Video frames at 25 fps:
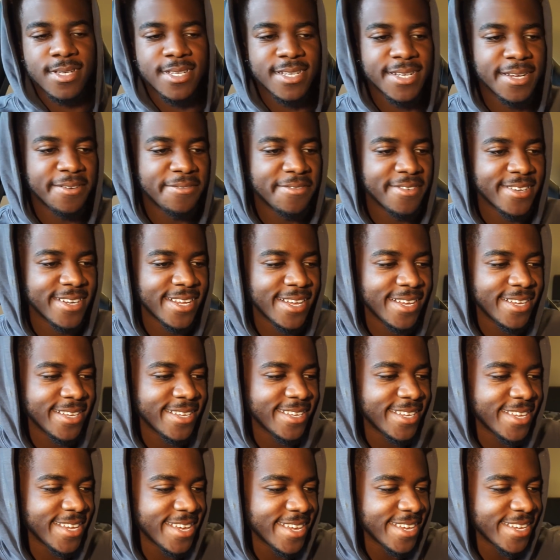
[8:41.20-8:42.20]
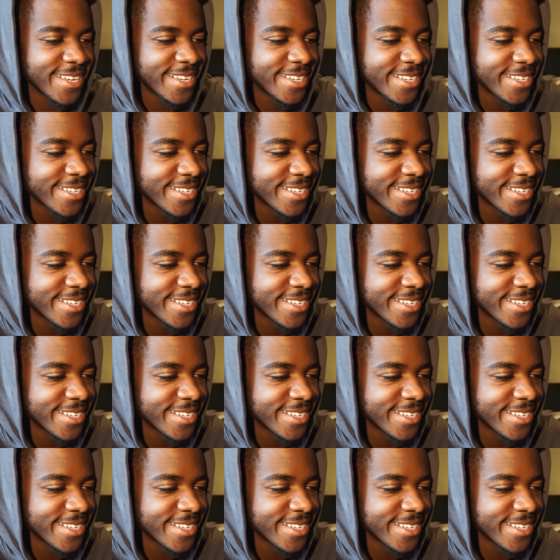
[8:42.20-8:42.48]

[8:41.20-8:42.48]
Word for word: Enough of that, yeah.